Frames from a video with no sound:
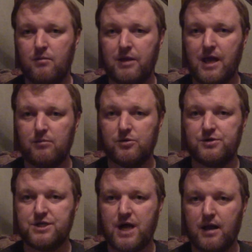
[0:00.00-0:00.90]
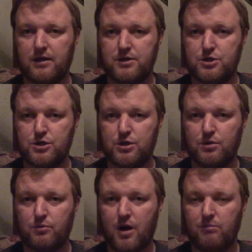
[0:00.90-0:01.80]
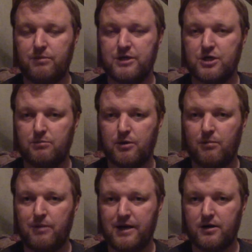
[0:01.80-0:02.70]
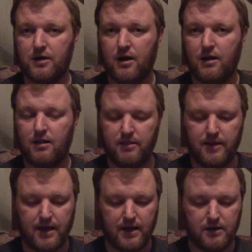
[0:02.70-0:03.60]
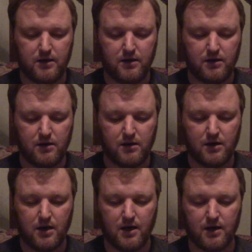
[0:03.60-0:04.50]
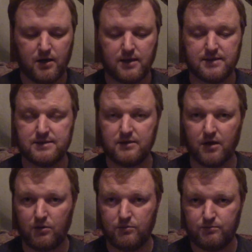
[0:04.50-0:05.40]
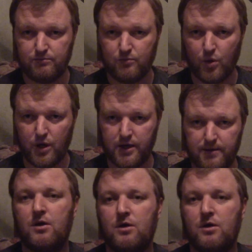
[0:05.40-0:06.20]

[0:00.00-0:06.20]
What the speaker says: be able to challenge Rob Bishop better than Castillo would.